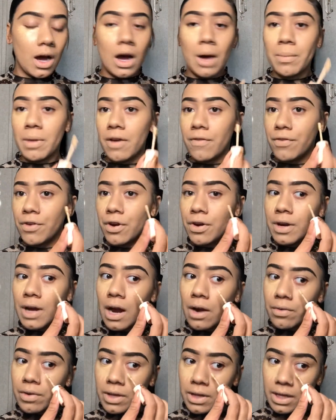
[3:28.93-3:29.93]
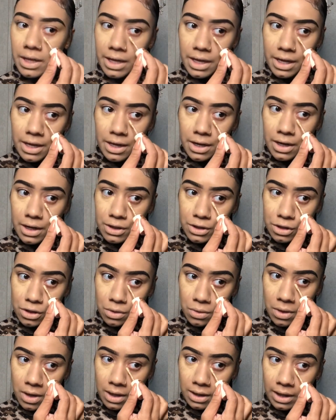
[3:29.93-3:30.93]
If you're not really
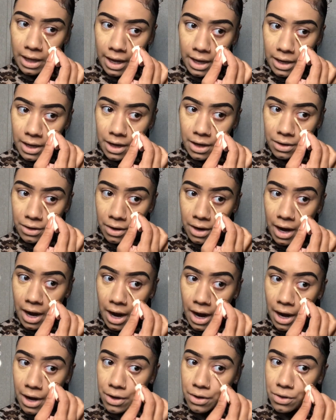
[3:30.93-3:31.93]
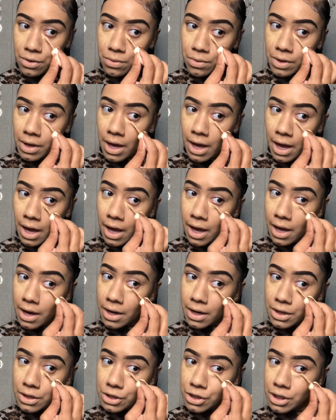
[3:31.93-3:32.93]
into a light under eye, you can
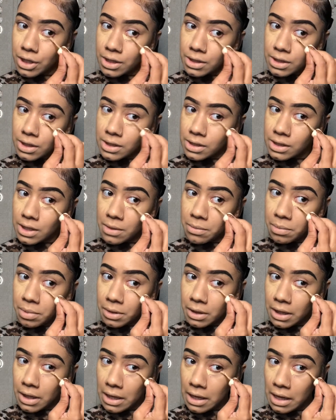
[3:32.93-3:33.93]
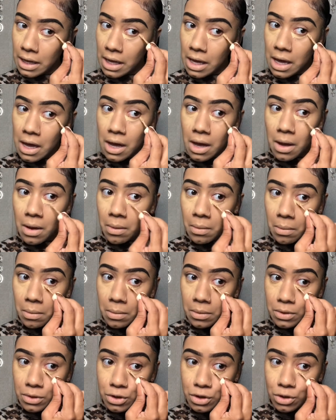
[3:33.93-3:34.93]
just simply
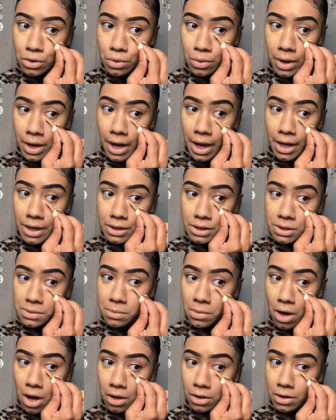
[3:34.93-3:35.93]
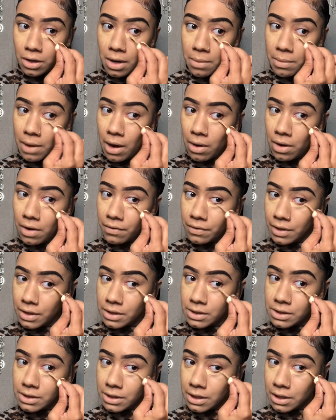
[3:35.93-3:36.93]
do a smaller amount of
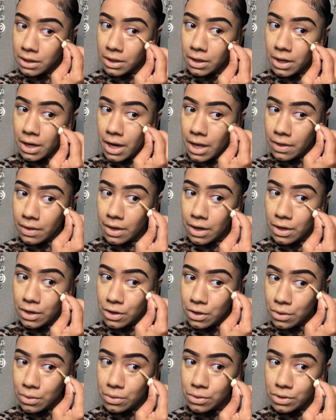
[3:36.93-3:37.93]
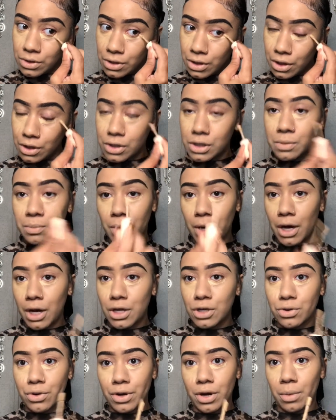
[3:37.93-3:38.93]
concealer and then use your
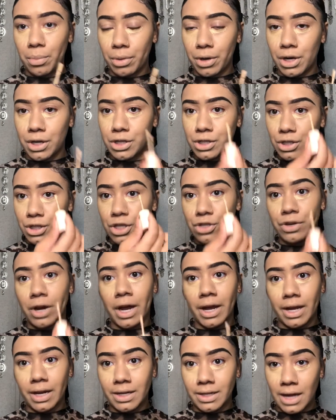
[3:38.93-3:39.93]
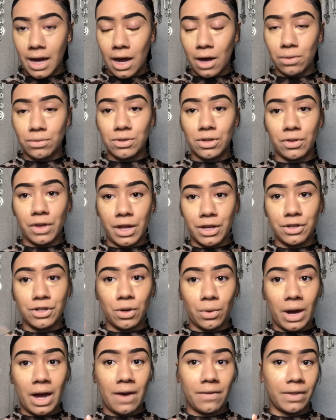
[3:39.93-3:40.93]
sponge or your brush to drag it down so that you
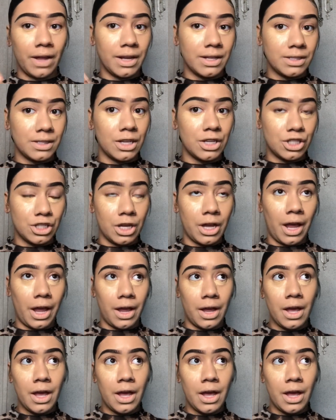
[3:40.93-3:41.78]
don't have like such a